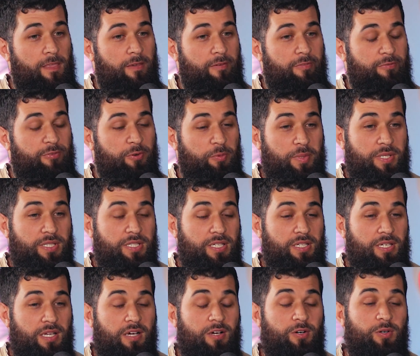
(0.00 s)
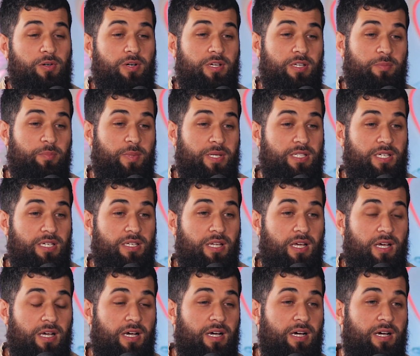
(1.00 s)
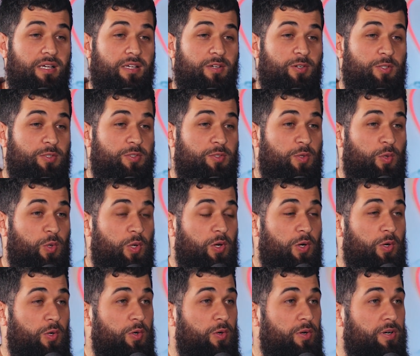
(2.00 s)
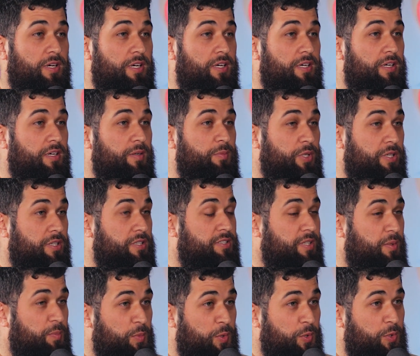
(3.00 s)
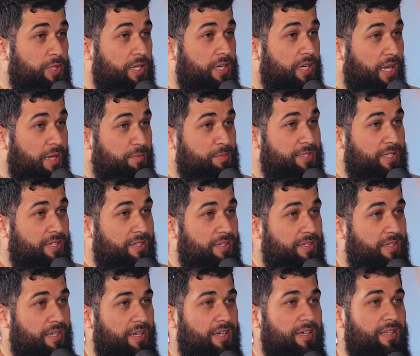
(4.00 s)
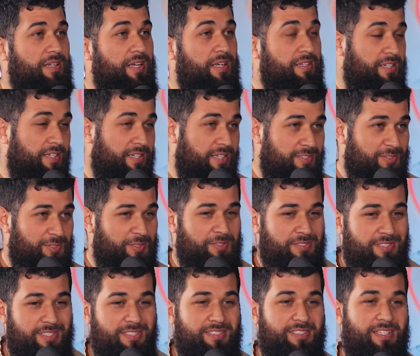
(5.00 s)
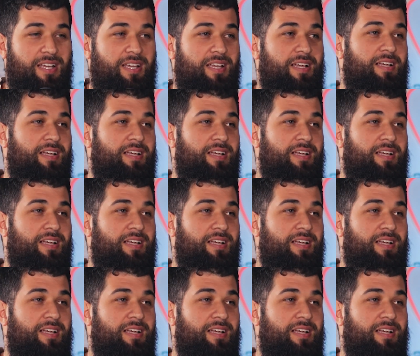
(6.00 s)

From Medina, in Medina, I got to know Brother Sabur and Hamza and Andreas sources.